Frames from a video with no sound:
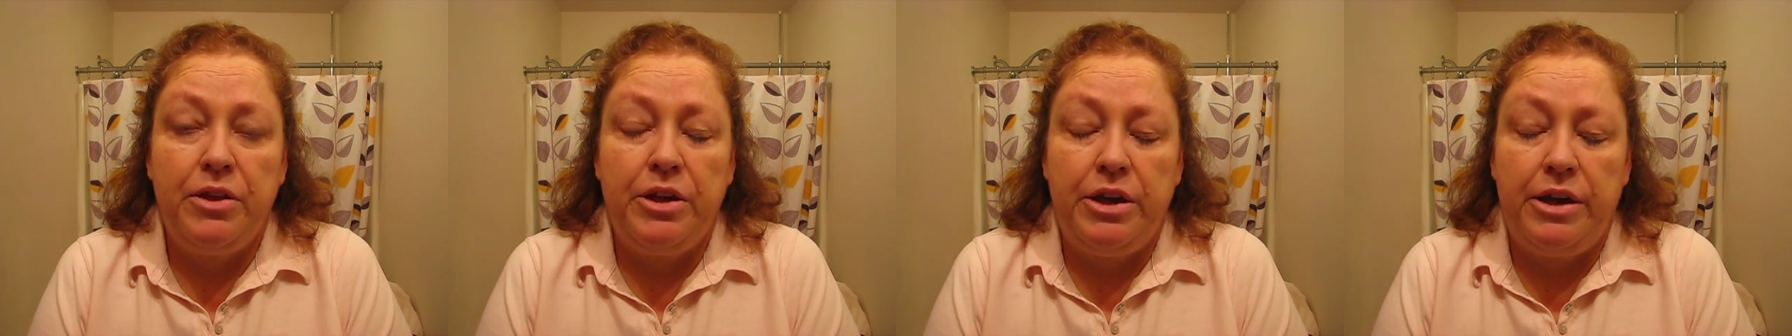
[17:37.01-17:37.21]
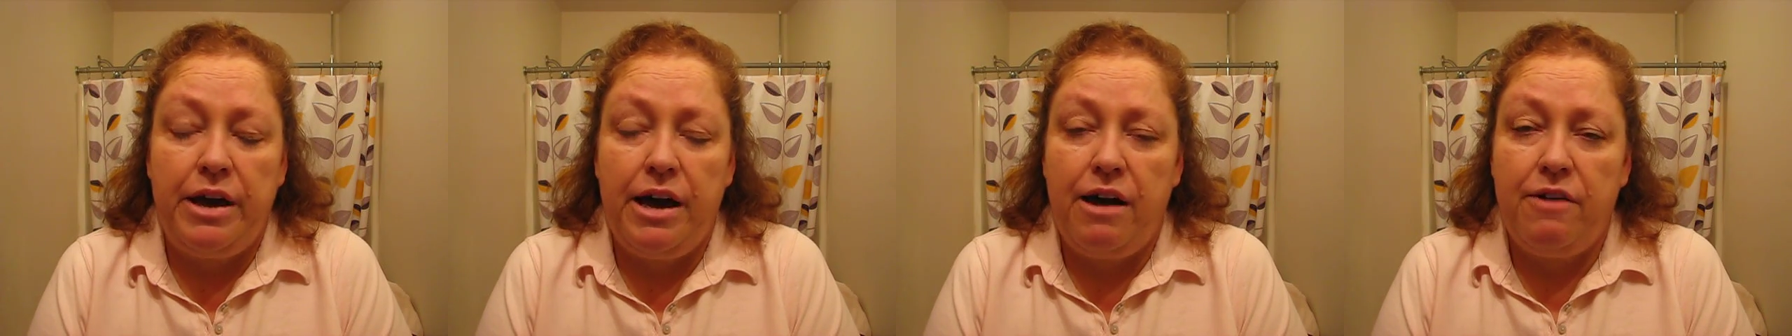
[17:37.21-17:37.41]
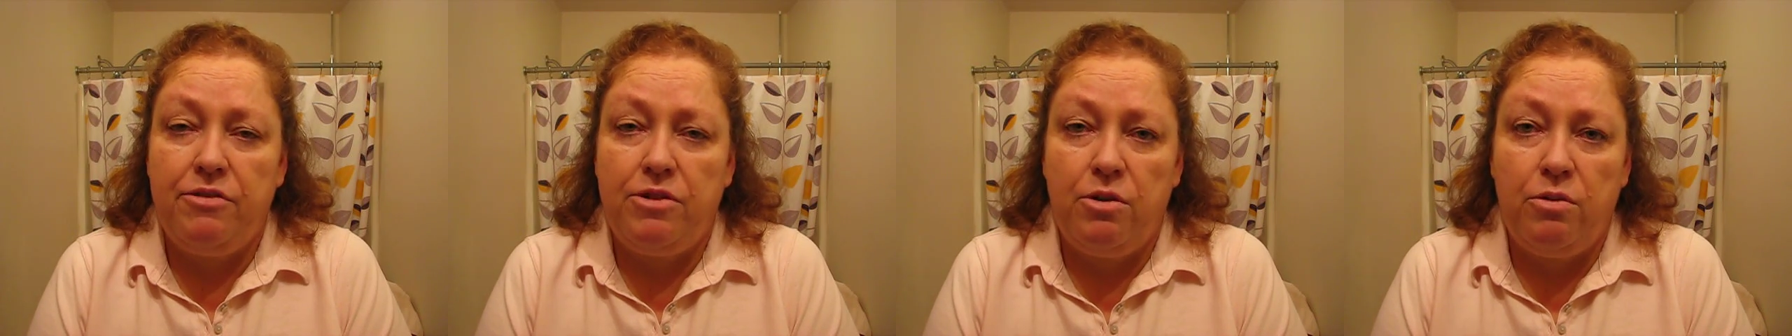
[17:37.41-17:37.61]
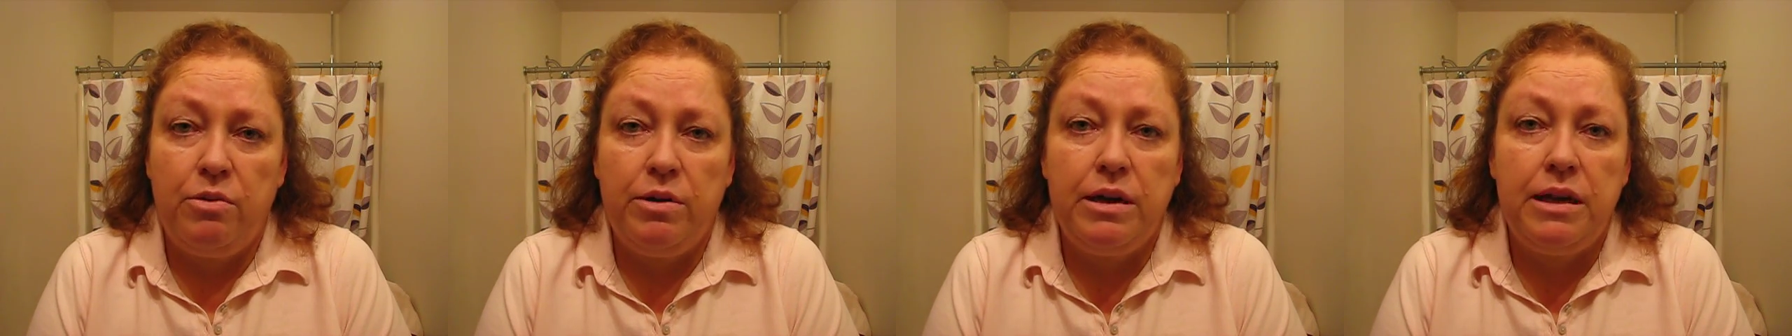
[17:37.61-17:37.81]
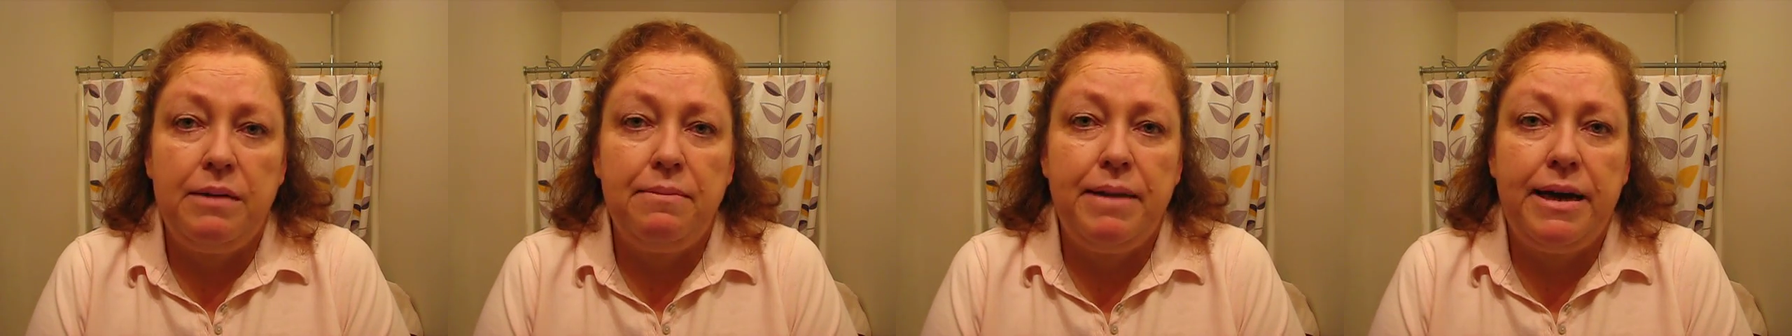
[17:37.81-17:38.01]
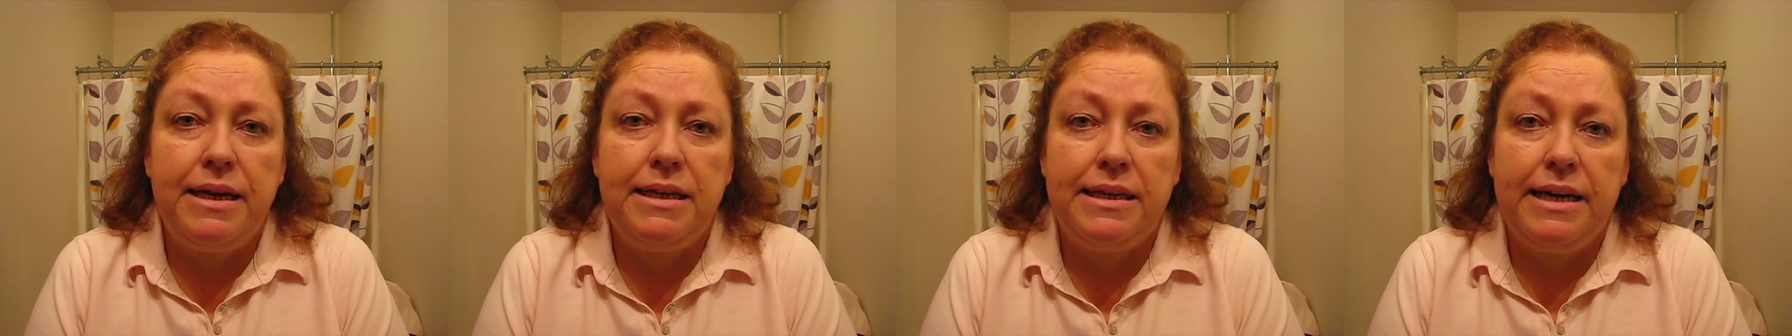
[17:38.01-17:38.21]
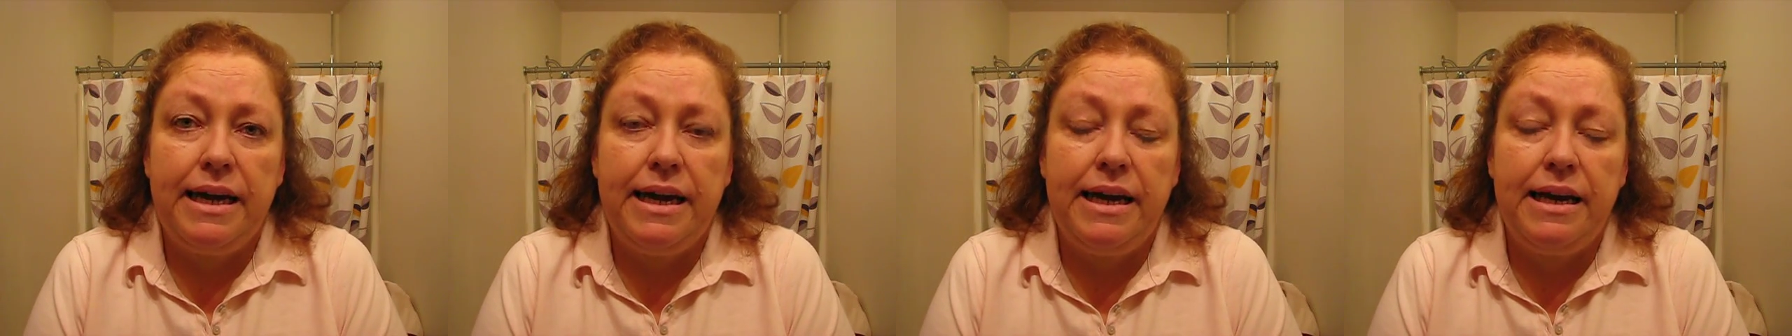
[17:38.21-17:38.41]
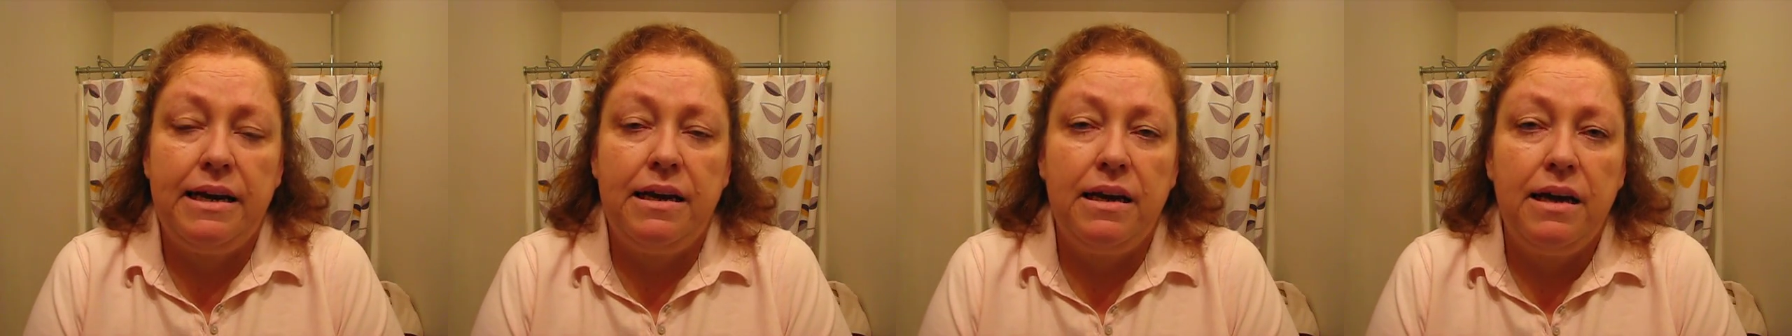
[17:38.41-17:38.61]
You have to really
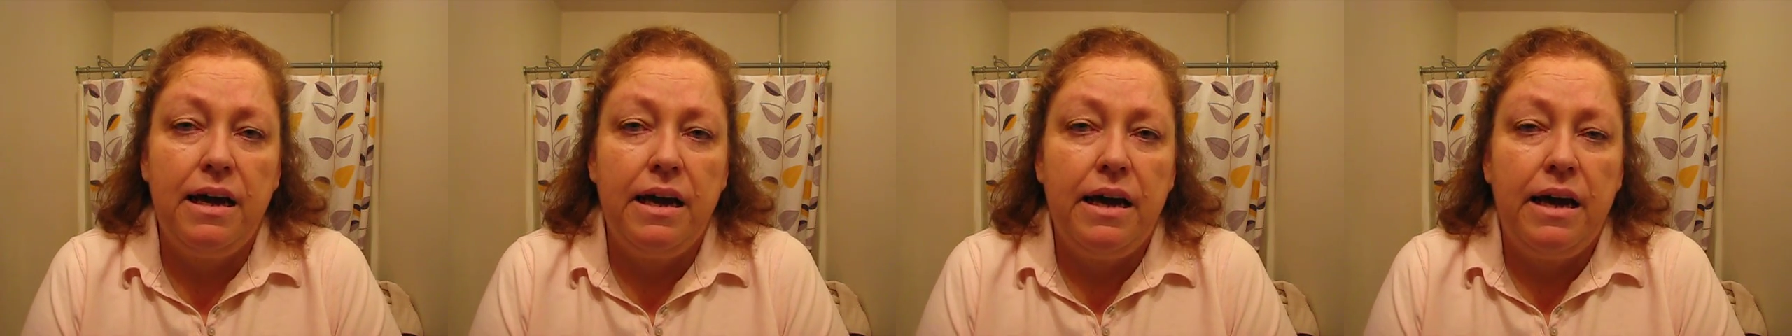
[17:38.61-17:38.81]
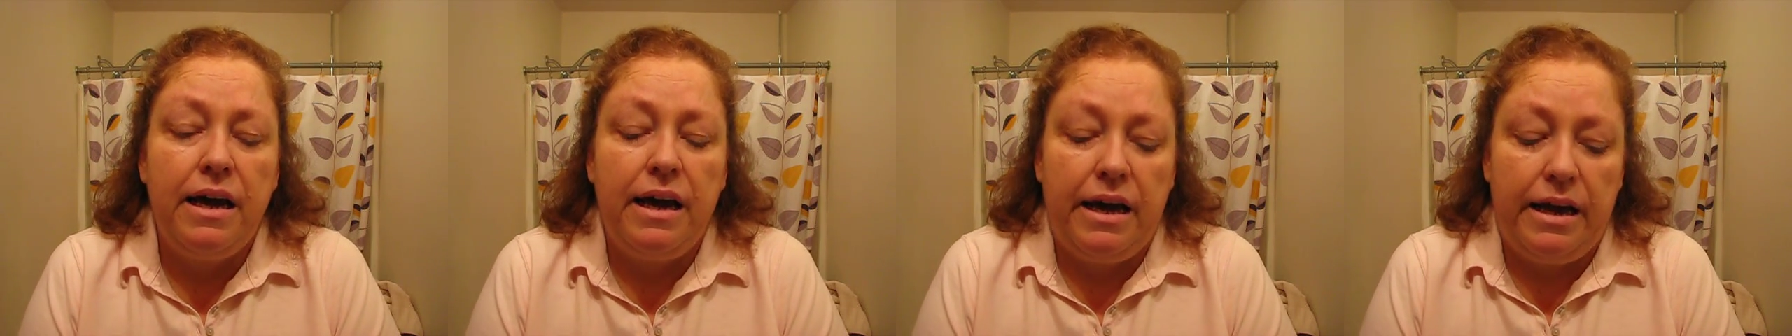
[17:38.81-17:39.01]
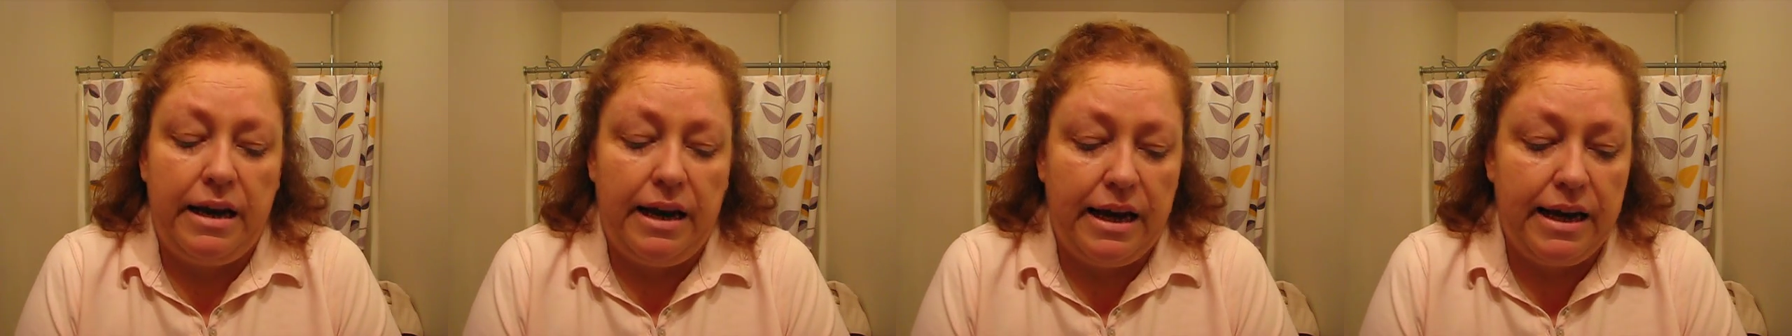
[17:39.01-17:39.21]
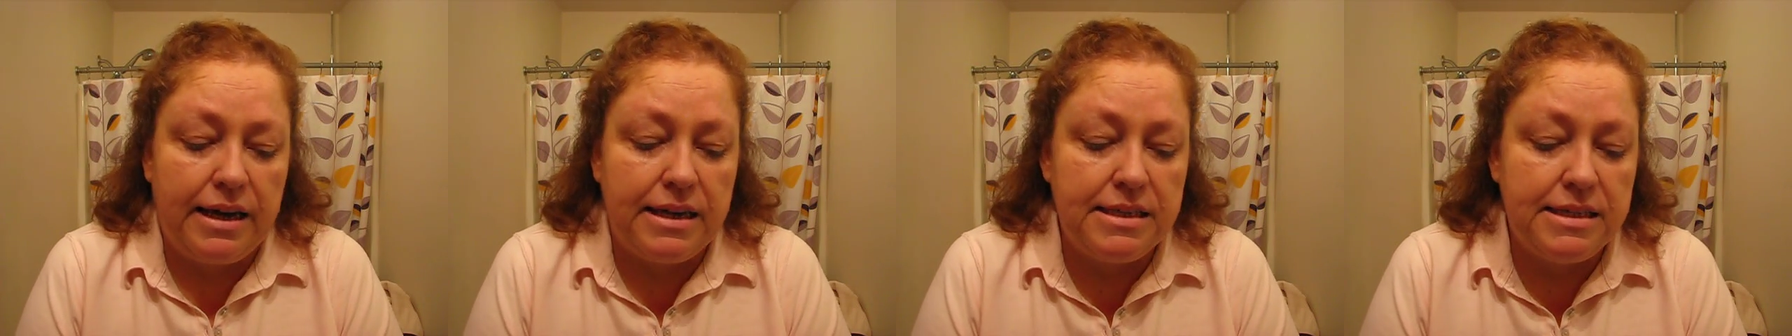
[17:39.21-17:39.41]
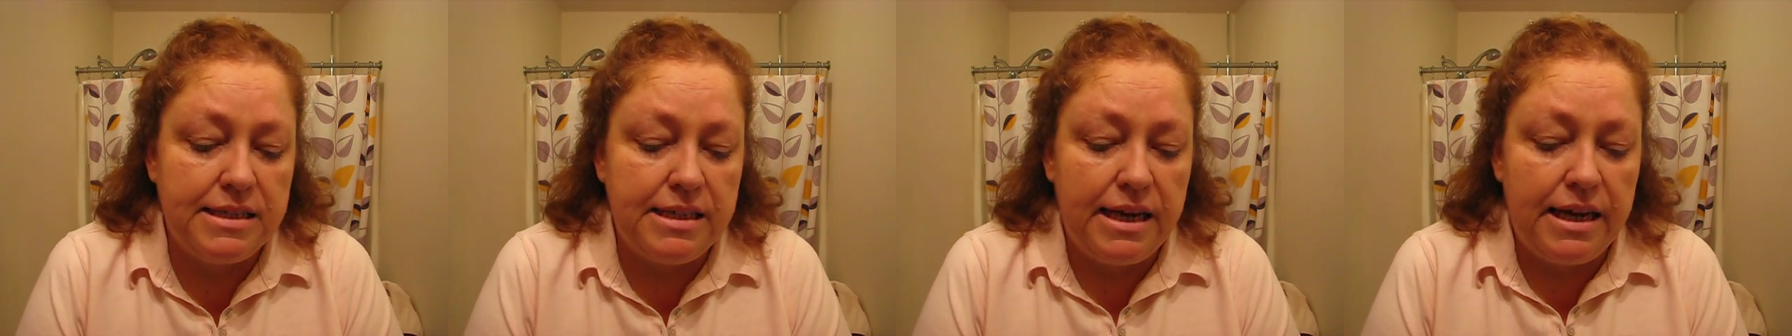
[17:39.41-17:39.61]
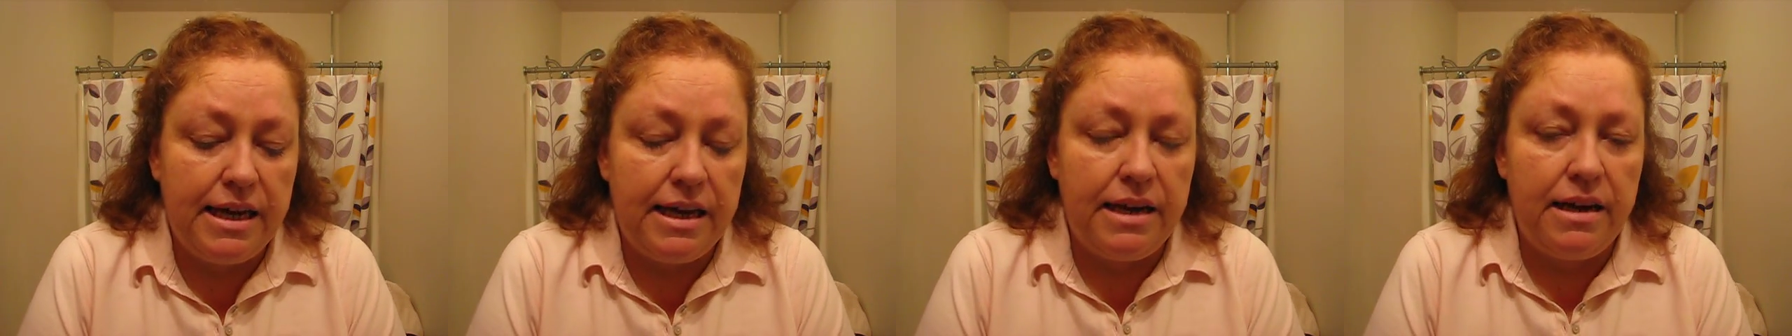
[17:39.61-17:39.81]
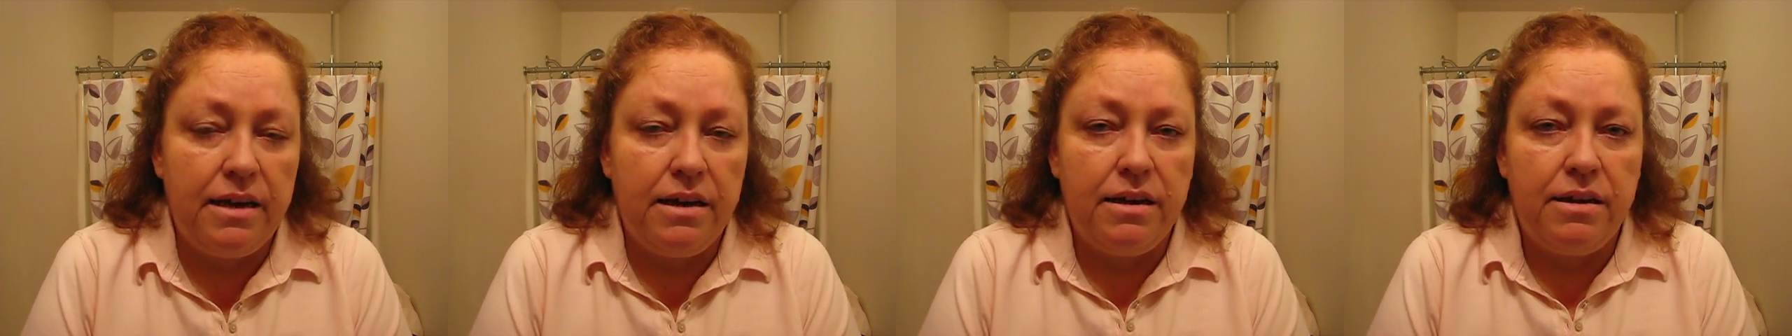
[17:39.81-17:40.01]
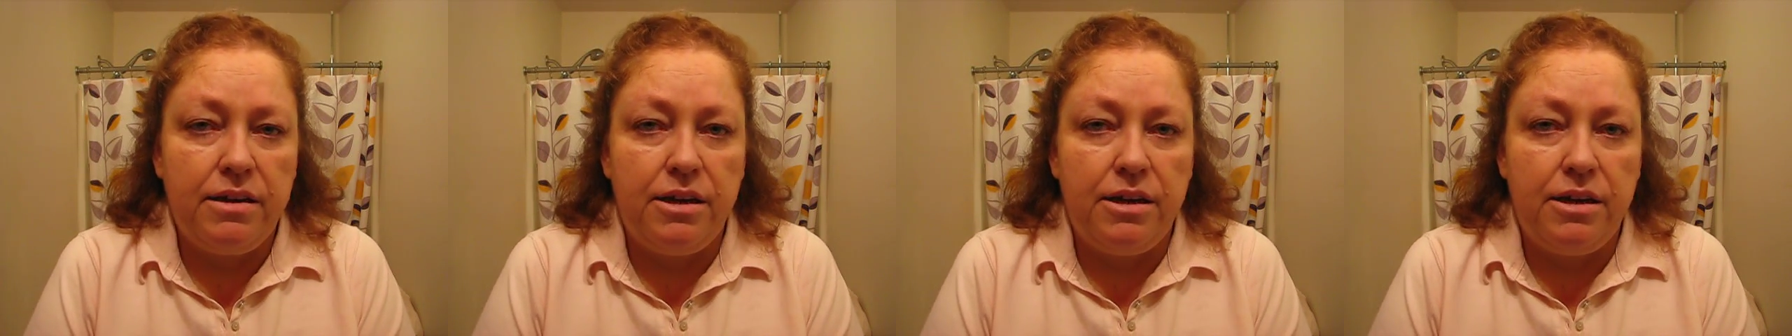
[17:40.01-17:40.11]
maintain. And like I said,